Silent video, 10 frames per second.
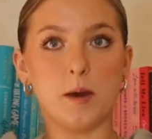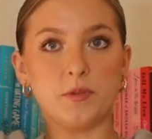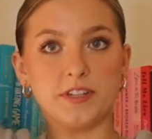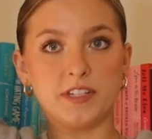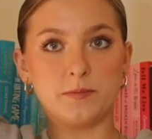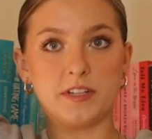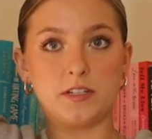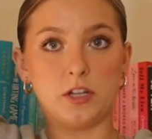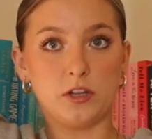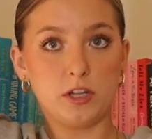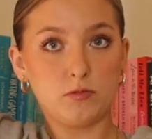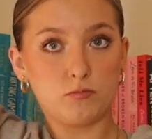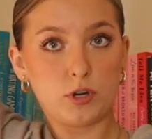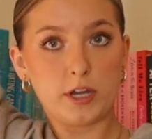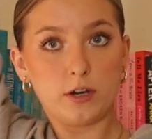up, this is my ceiling
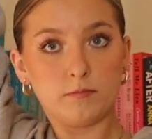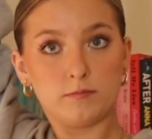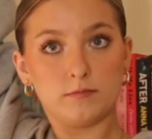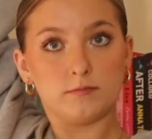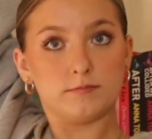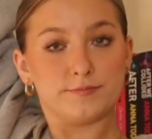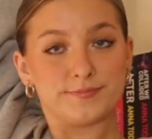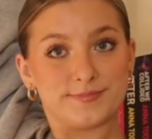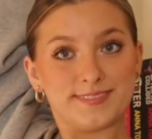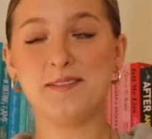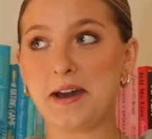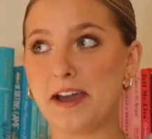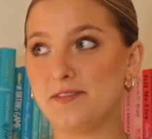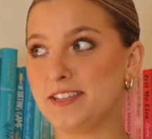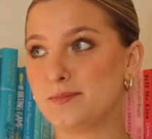right here. I
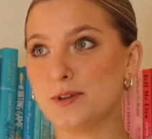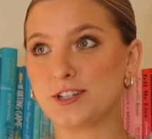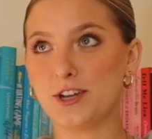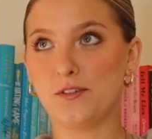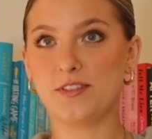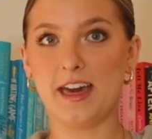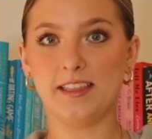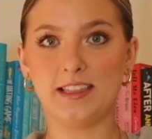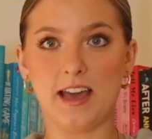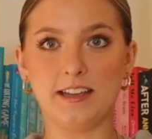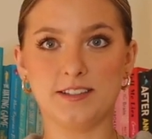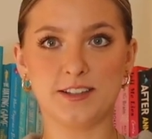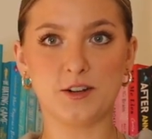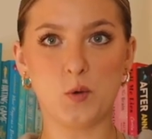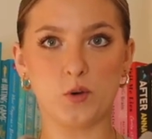have this bookshelf that lines
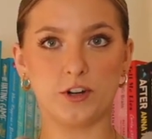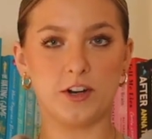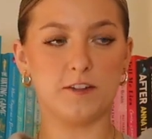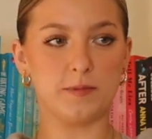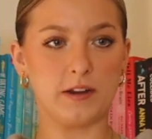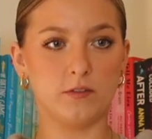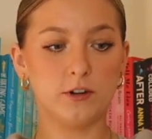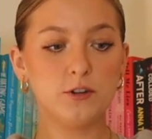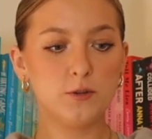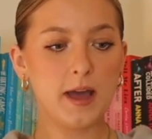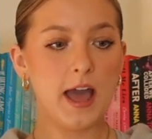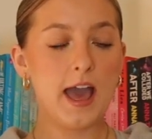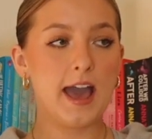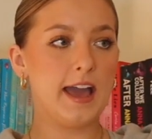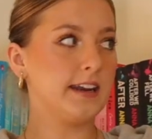a corner of my room,
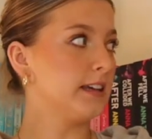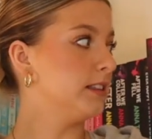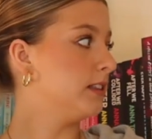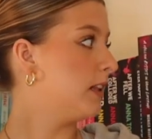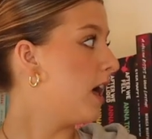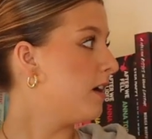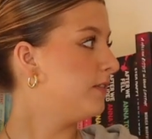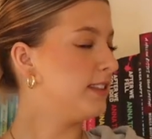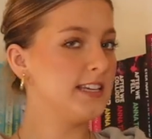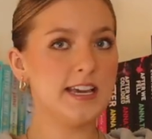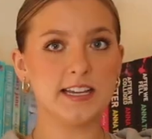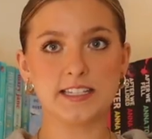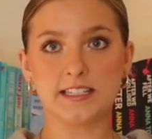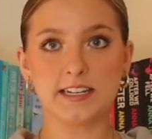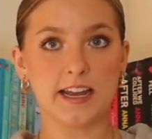and I love the
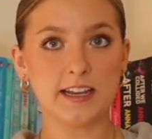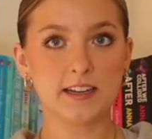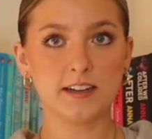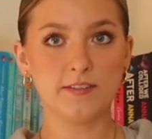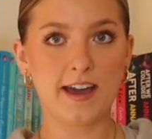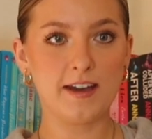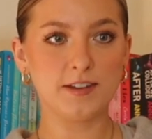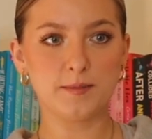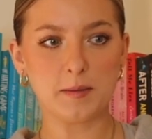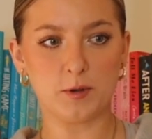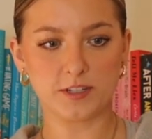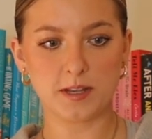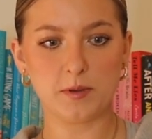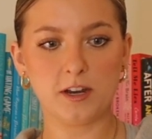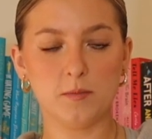aesthetic of having my books
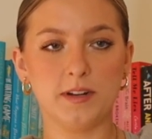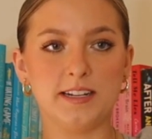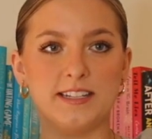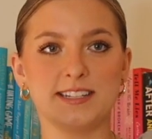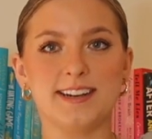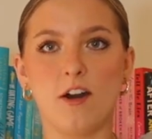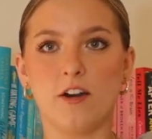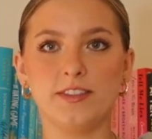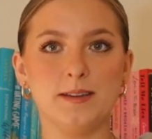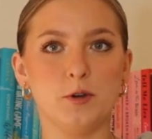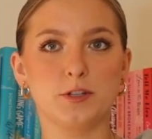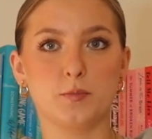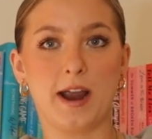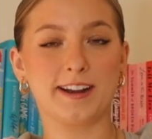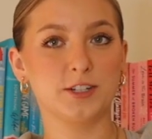up here, but it is not the most
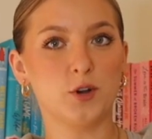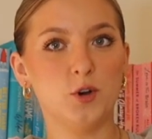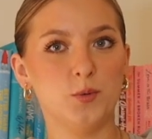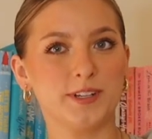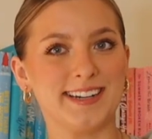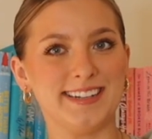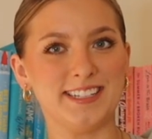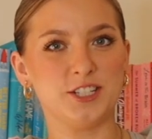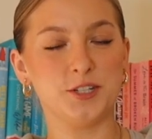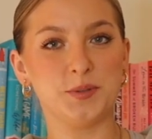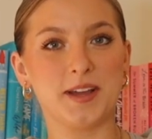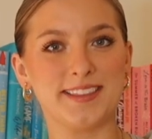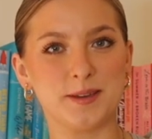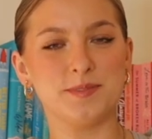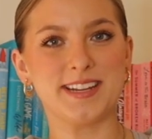practical when I need to
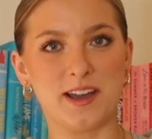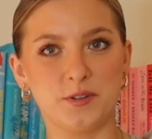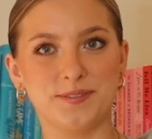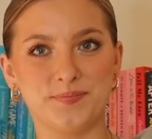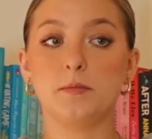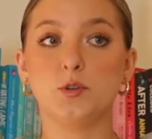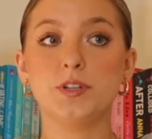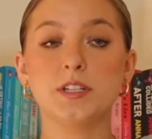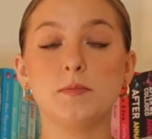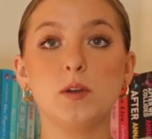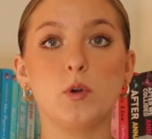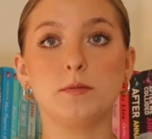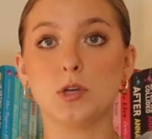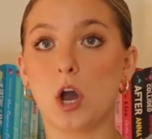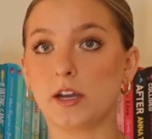get them down. If I'm doing something where
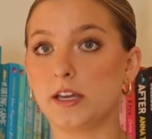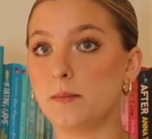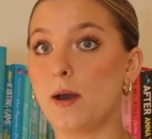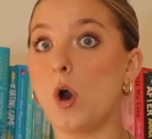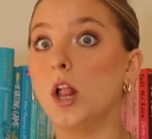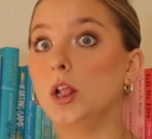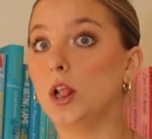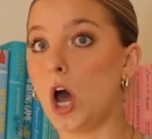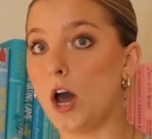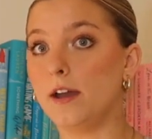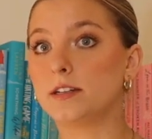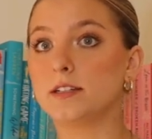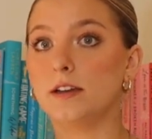I'm talking about a lot,